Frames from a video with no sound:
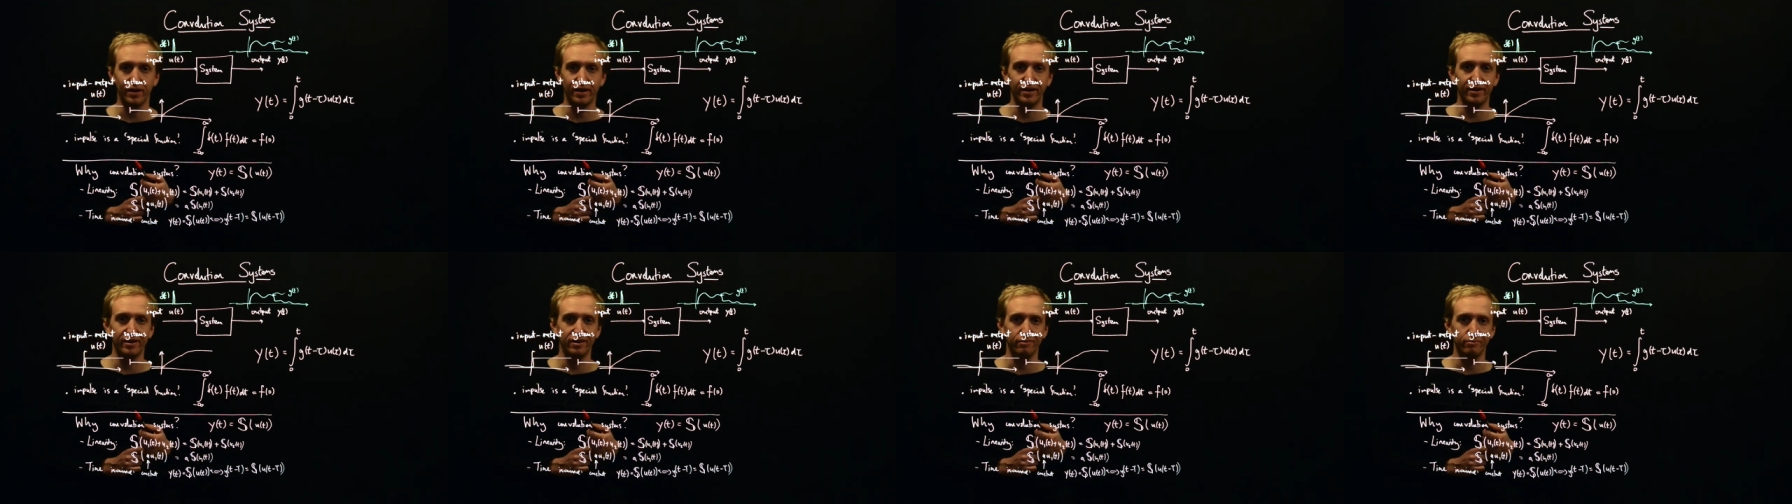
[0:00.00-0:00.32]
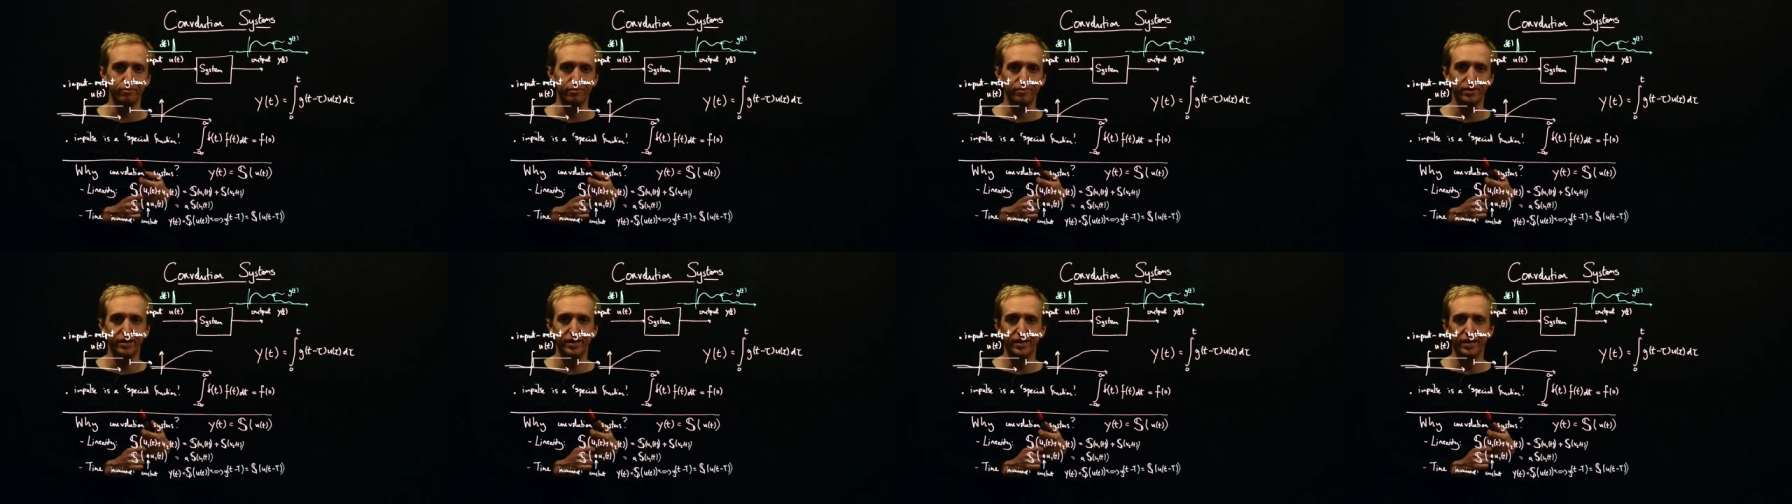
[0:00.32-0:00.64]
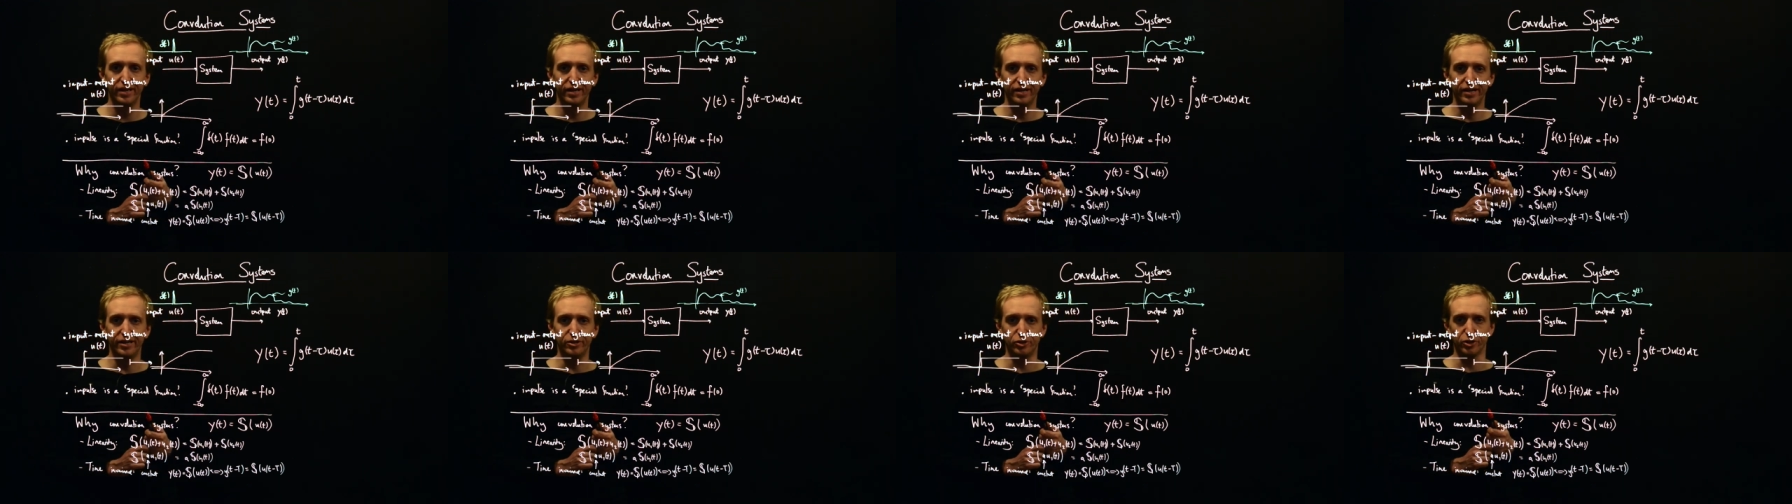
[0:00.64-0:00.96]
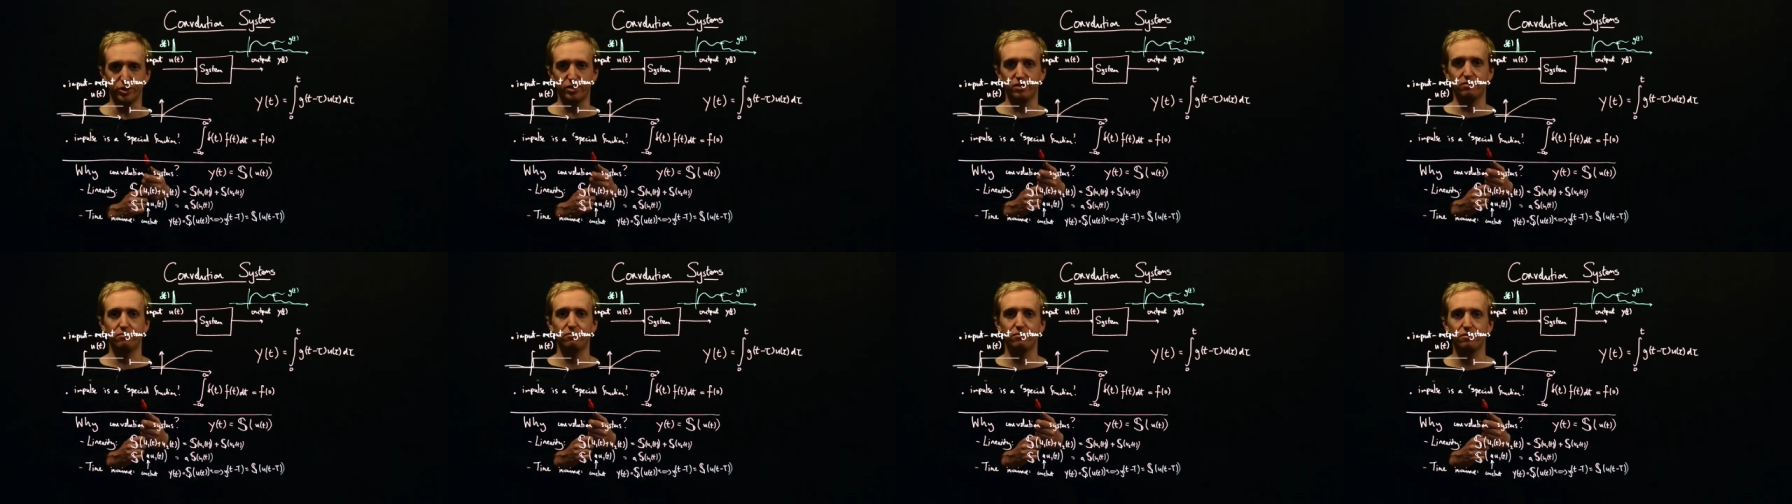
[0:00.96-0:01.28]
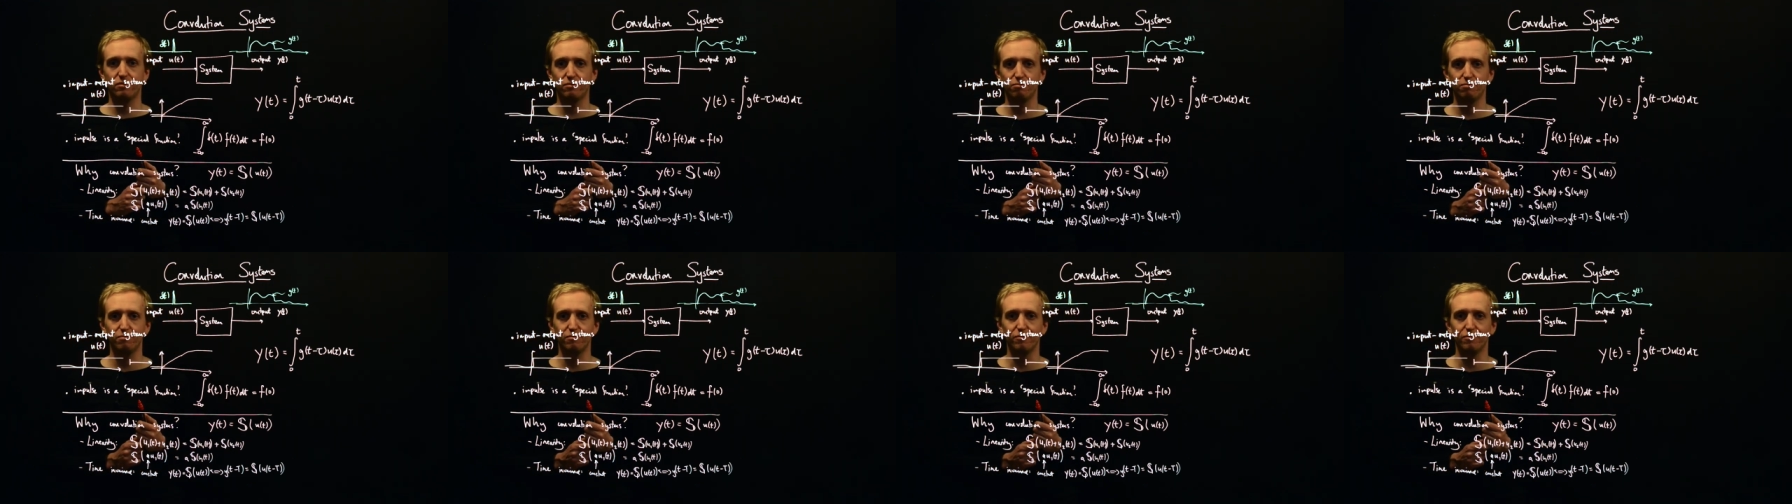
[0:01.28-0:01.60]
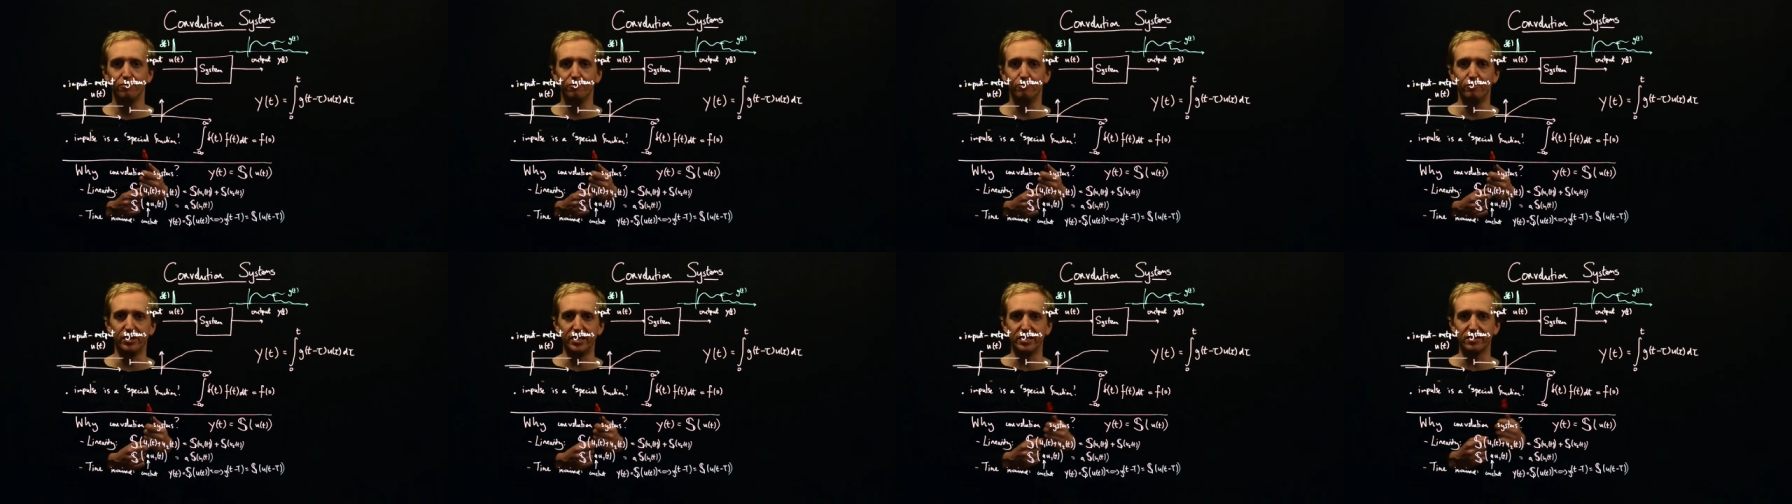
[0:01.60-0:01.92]
Um, it just
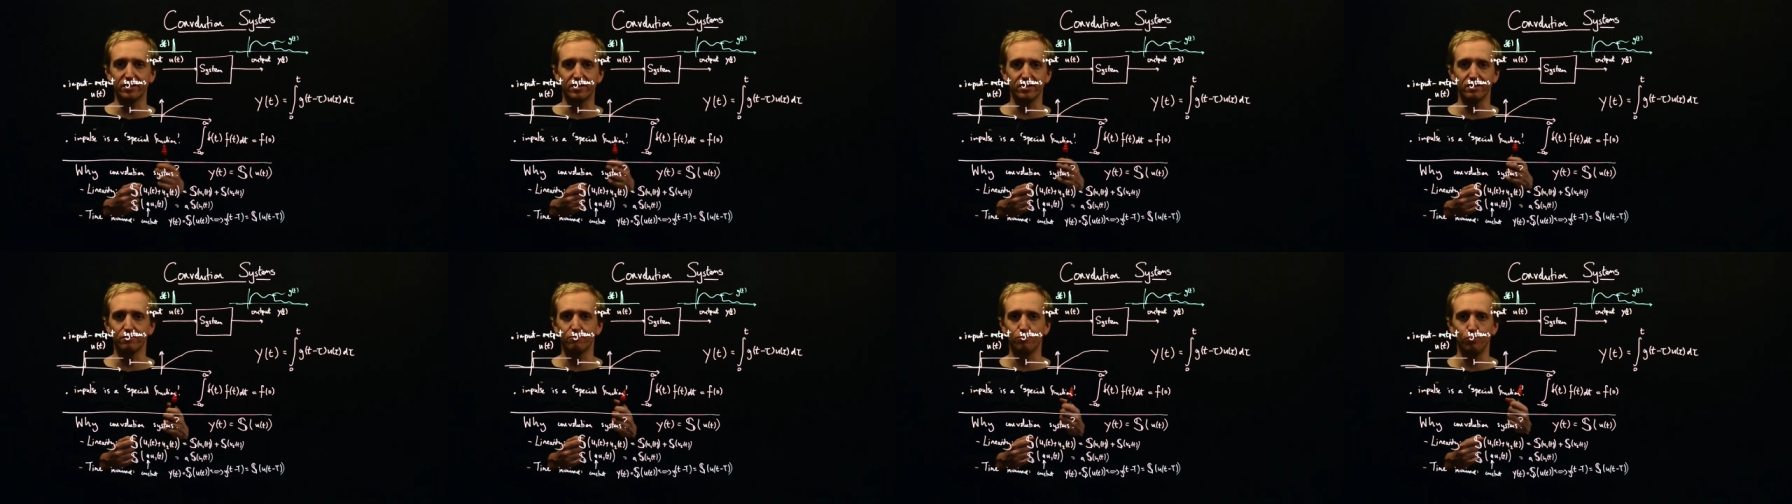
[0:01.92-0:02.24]
means that